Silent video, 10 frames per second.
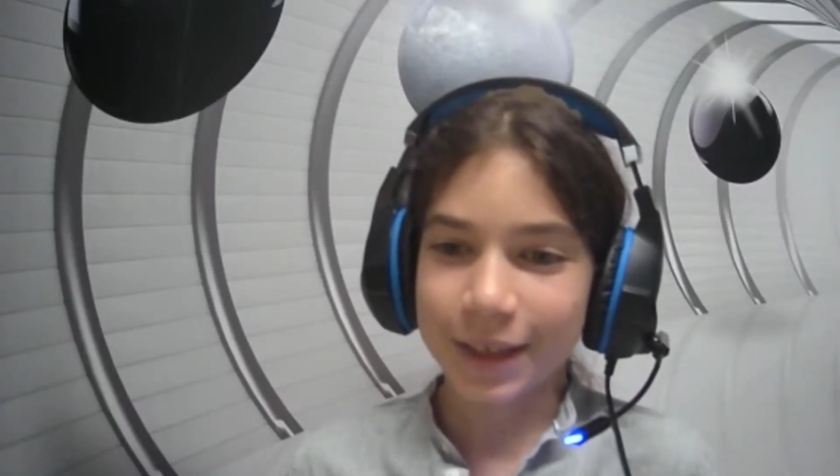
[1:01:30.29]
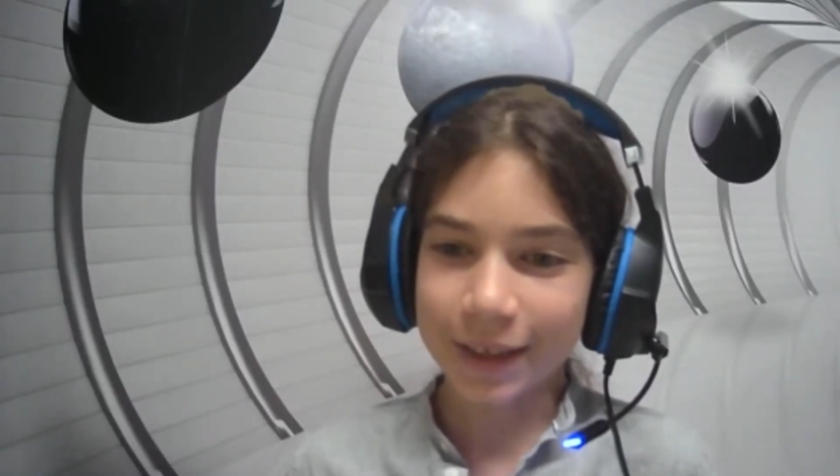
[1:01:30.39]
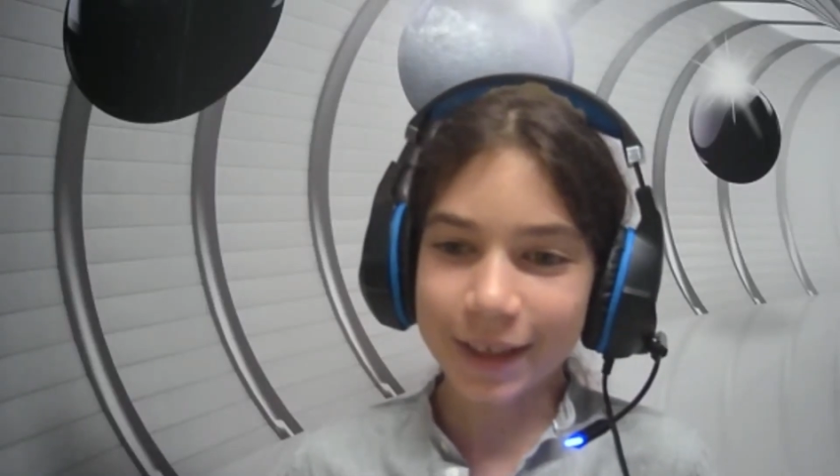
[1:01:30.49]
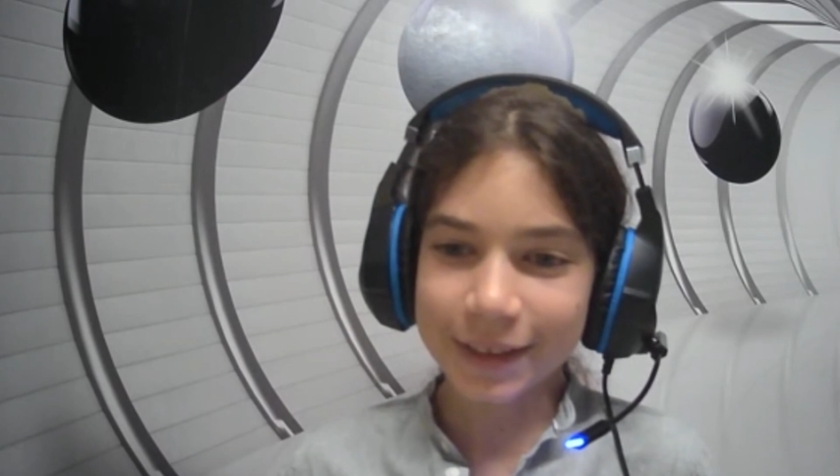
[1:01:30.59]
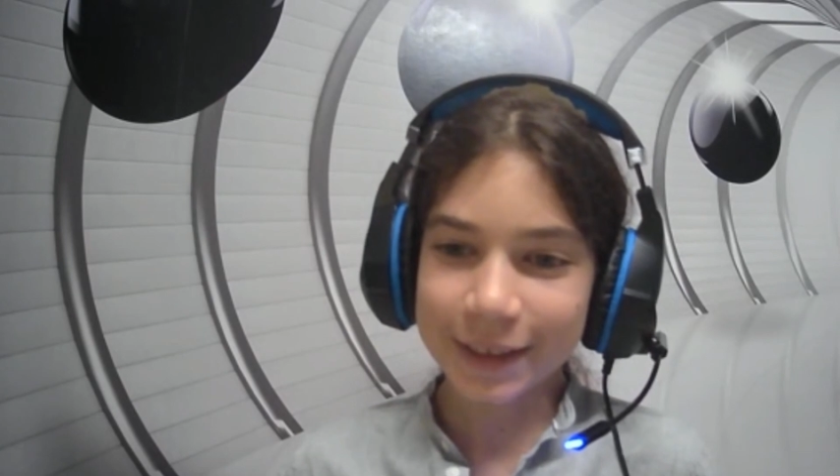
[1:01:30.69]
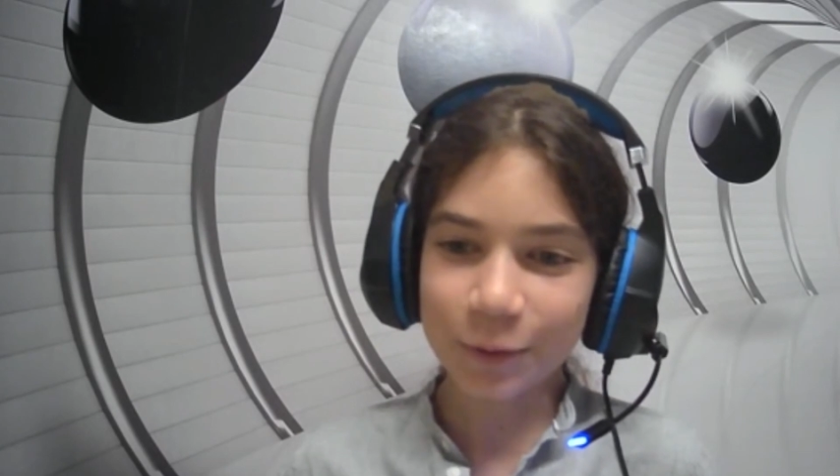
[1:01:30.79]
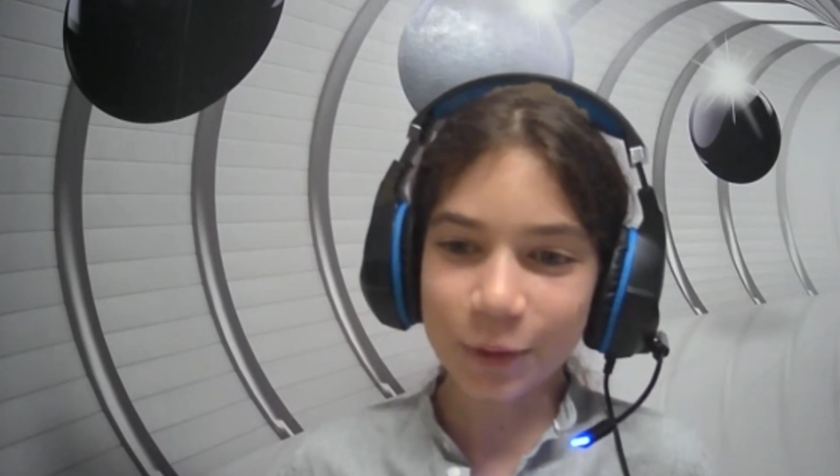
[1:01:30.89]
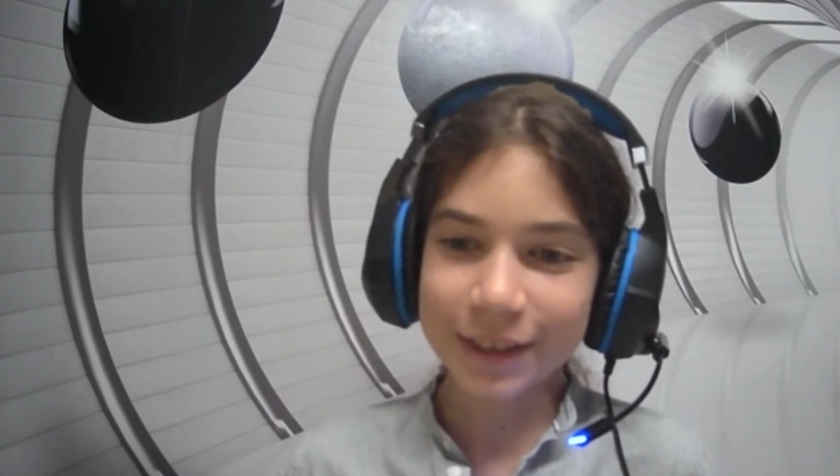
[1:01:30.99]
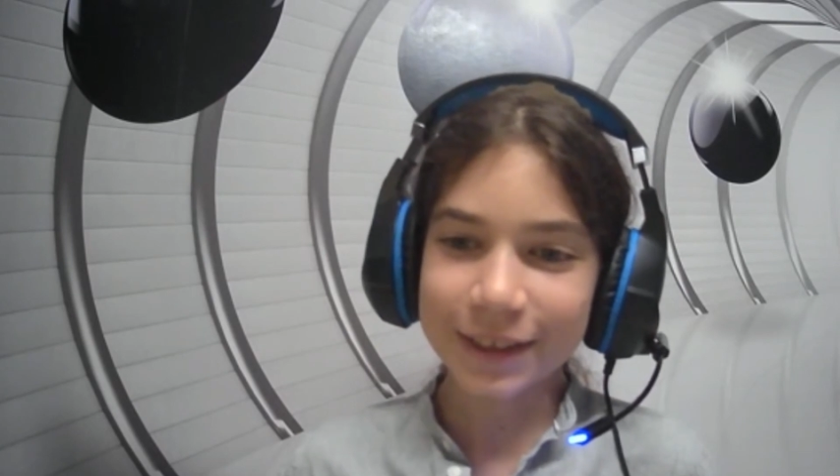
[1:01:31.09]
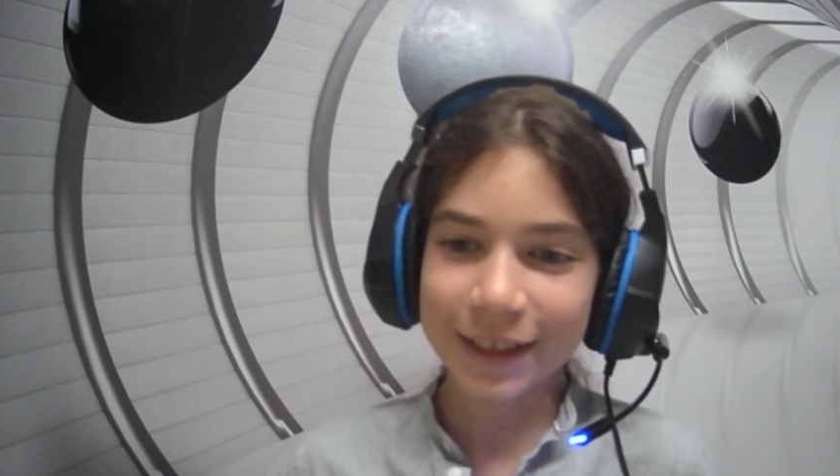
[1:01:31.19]
And I guess I'll
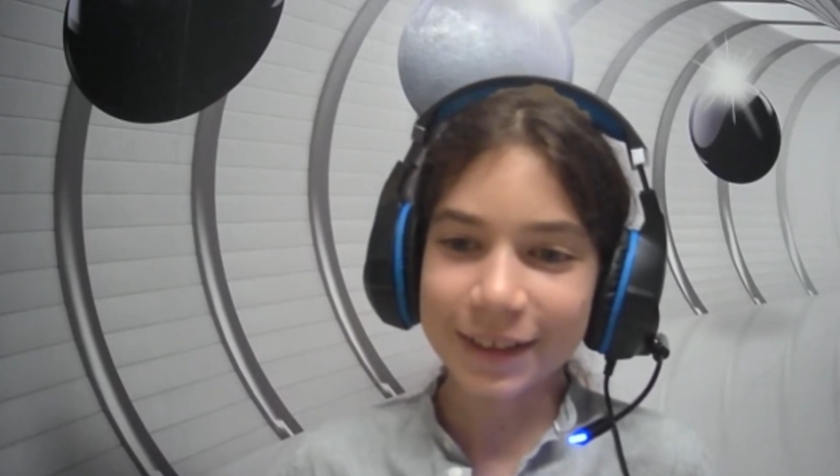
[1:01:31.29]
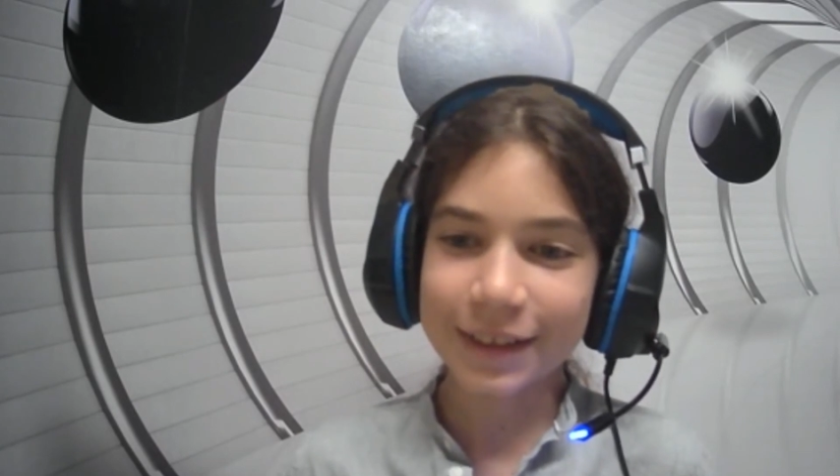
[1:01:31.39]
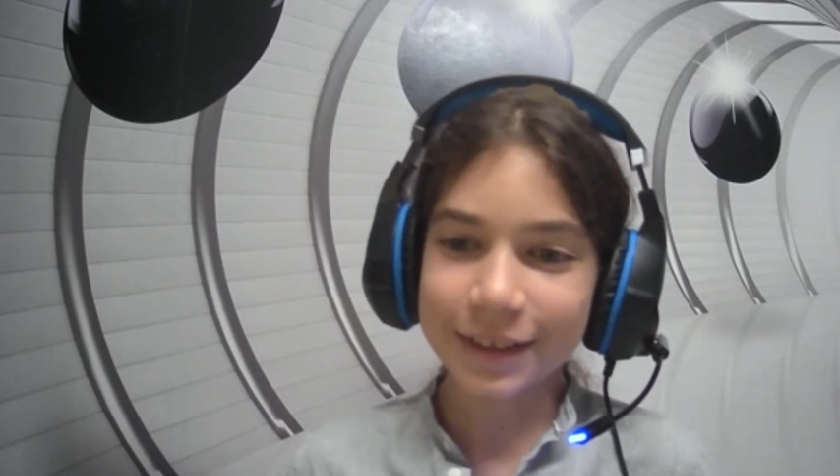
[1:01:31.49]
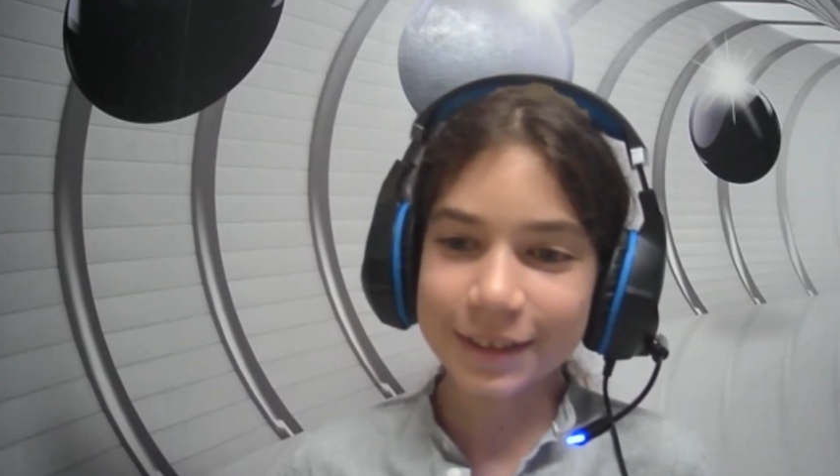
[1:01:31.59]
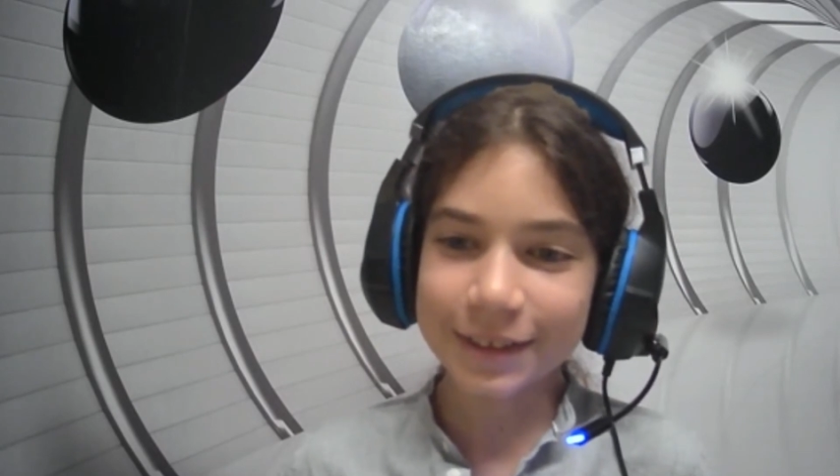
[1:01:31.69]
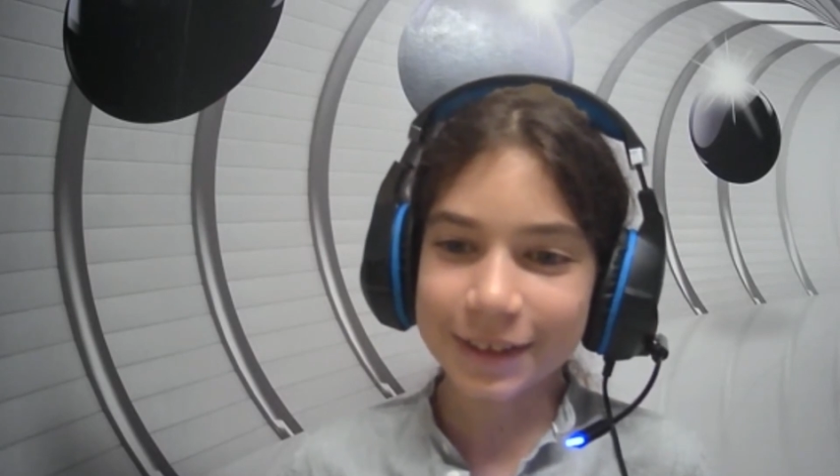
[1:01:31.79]
wait 10 years